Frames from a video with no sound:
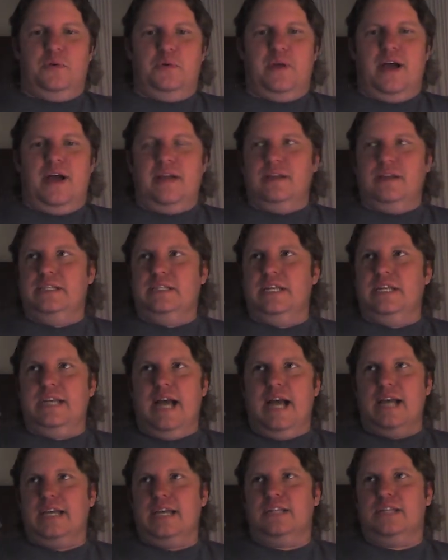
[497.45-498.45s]
night. Did
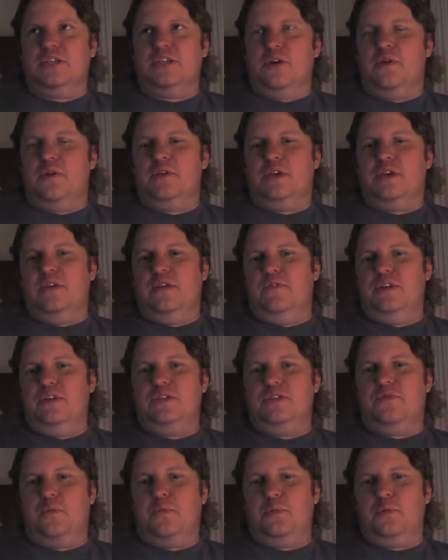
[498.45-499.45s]
not get to go to the
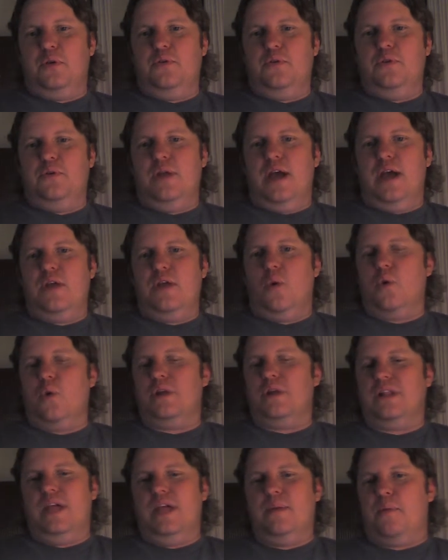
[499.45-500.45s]
convention for preview night or
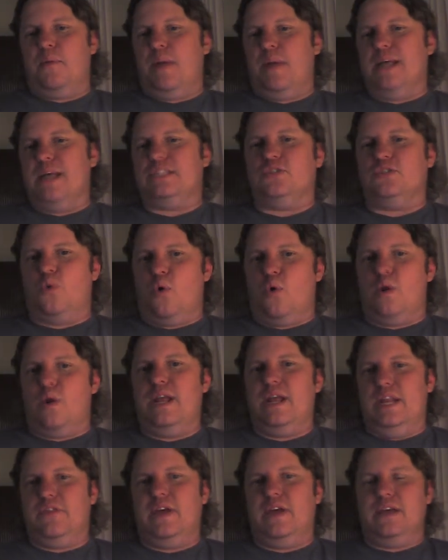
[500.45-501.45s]
to claim our passes or
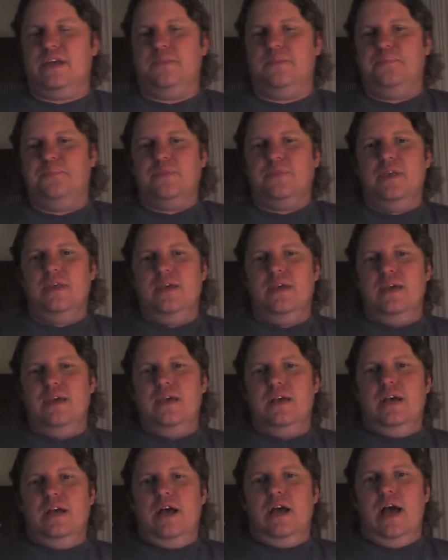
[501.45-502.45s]
anything.
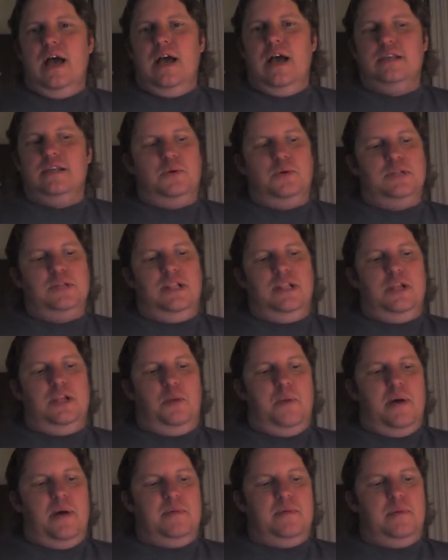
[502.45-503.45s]
So I was a
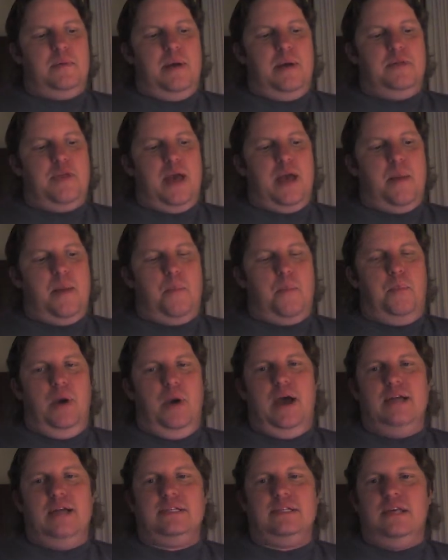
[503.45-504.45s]
little bummed about that,
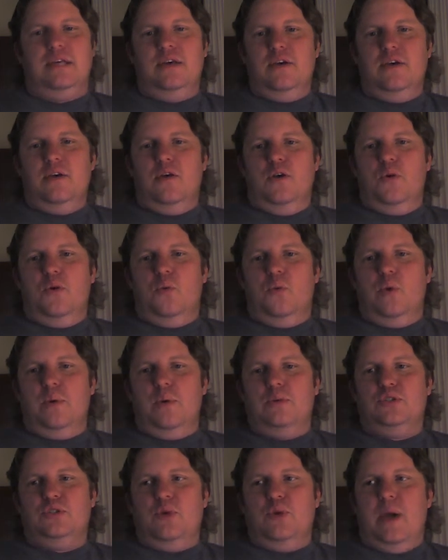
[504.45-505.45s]
but we
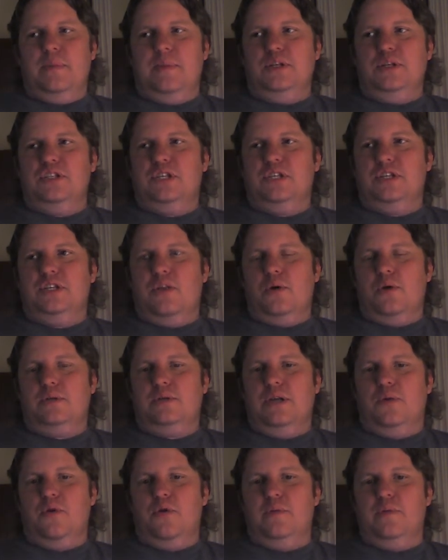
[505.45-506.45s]
were so happy just to get to the
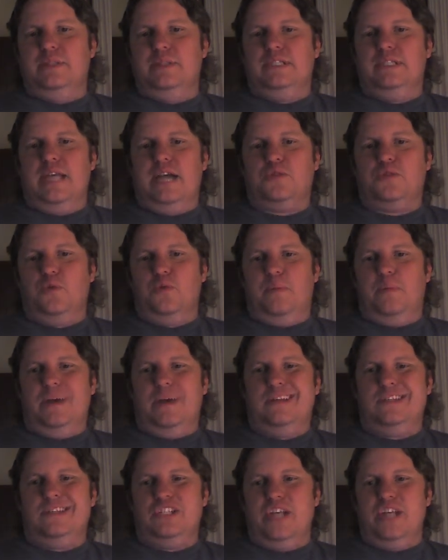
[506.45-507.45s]
hotel room and see actual
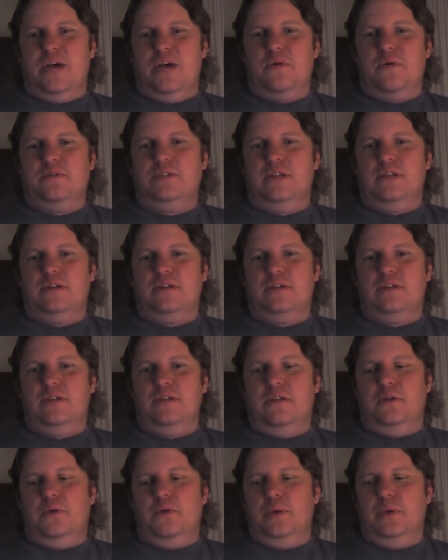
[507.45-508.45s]
beds and showers that
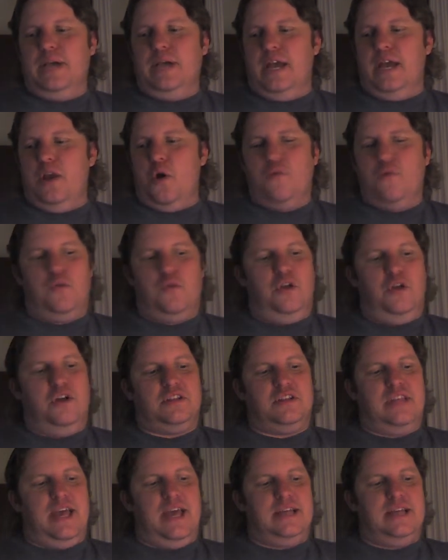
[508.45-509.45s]
we kind of
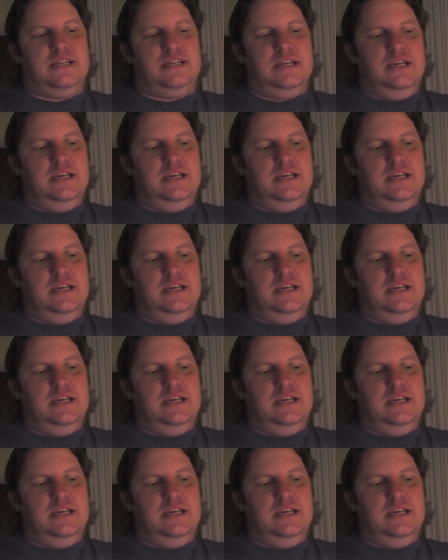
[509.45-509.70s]
overlooked that.